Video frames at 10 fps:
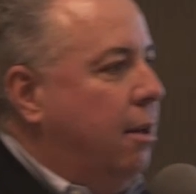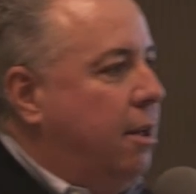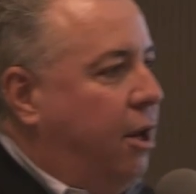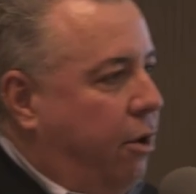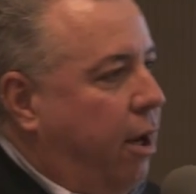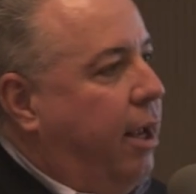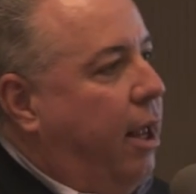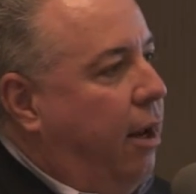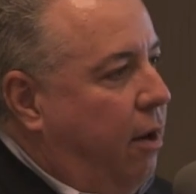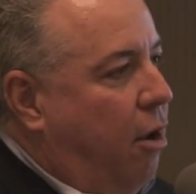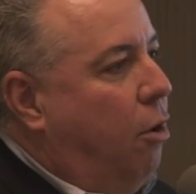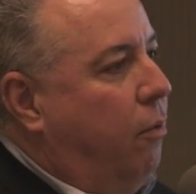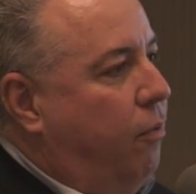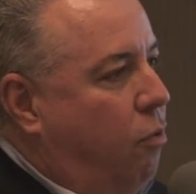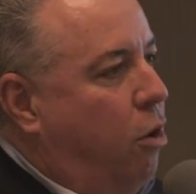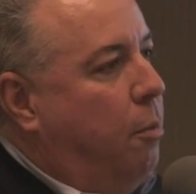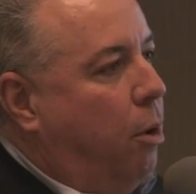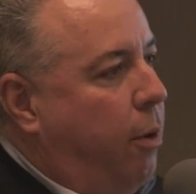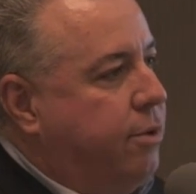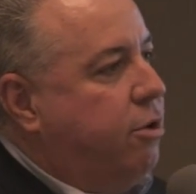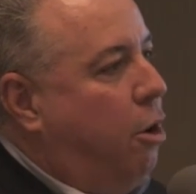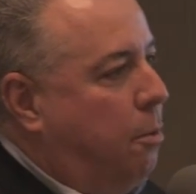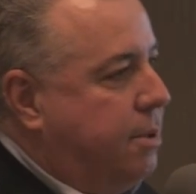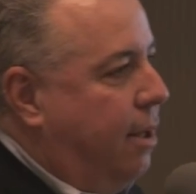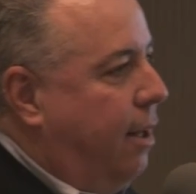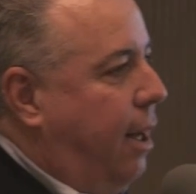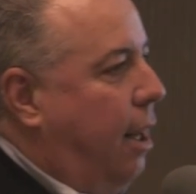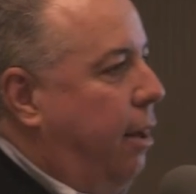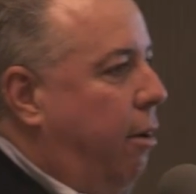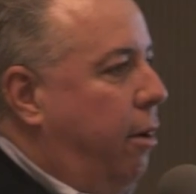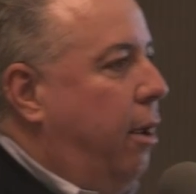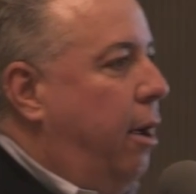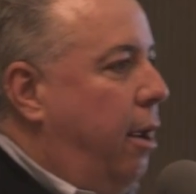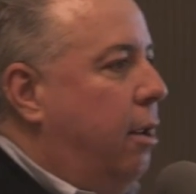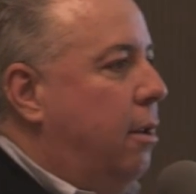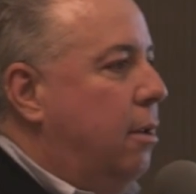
then you're going to get 100, 400 milligrams or 100% of the daily RDI.